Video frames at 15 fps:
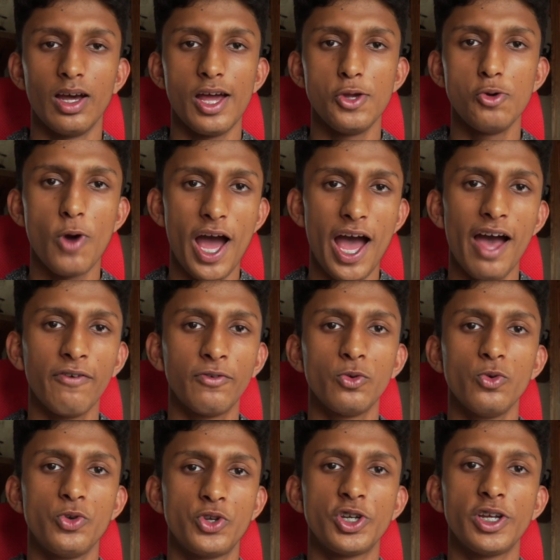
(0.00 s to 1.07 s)
you have
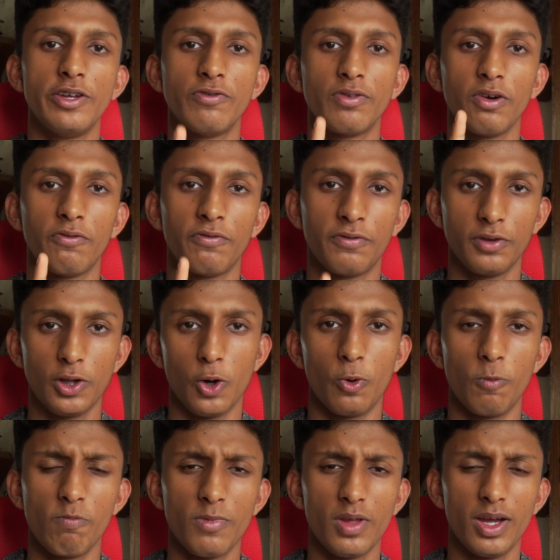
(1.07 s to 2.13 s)
to achieve
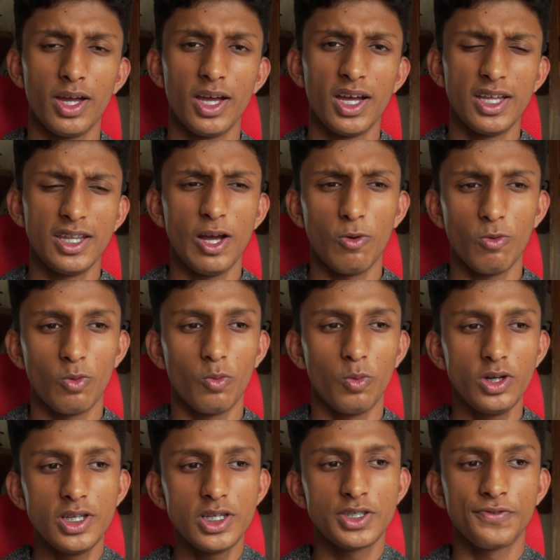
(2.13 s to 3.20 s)
flow. Now,
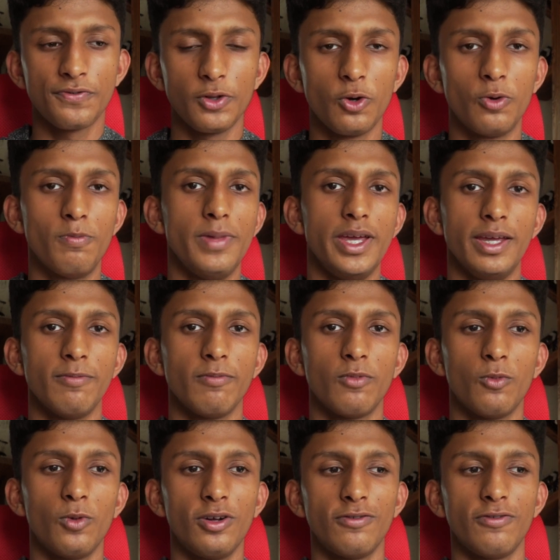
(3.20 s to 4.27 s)
what does flow mean?
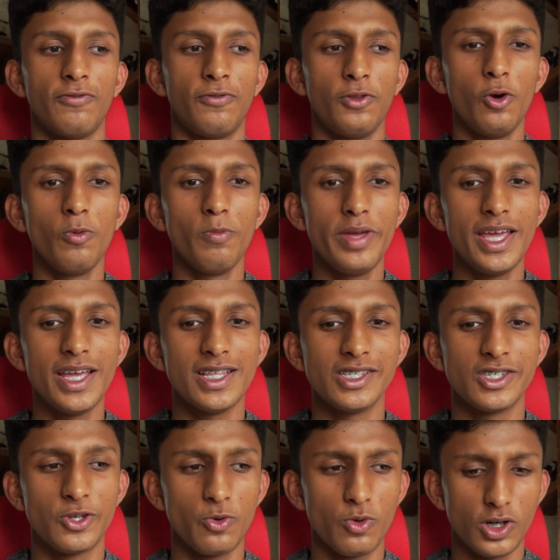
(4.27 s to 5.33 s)
Well, flow
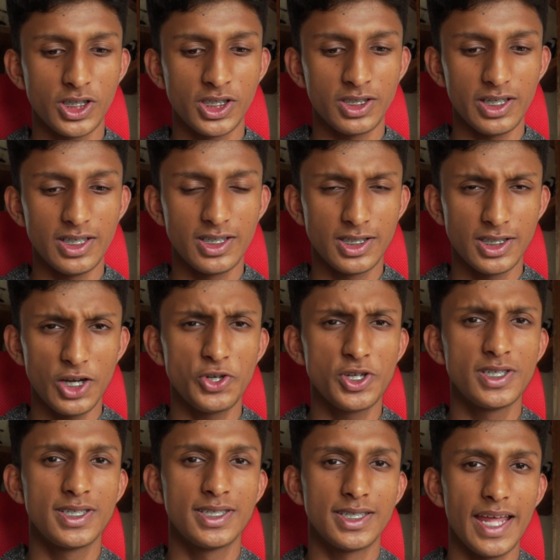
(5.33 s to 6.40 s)
means you are in such
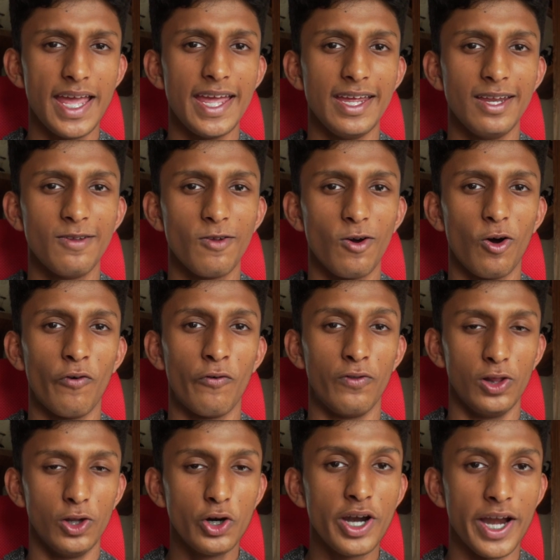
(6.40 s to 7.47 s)
a state of
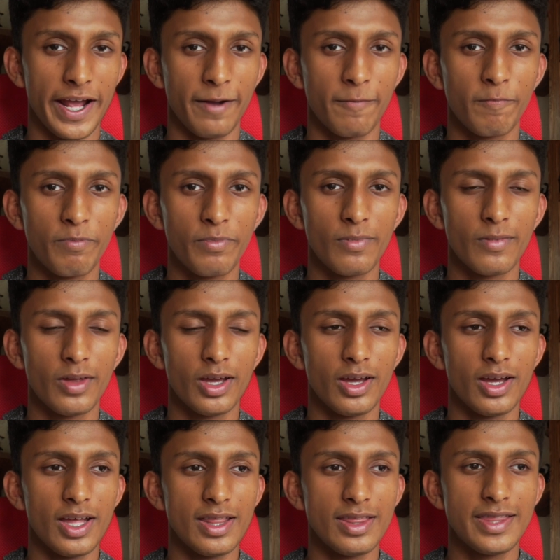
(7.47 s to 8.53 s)
learning
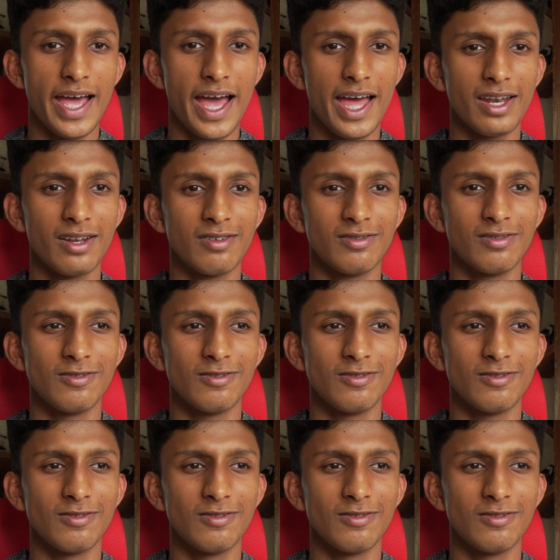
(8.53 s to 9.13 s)
that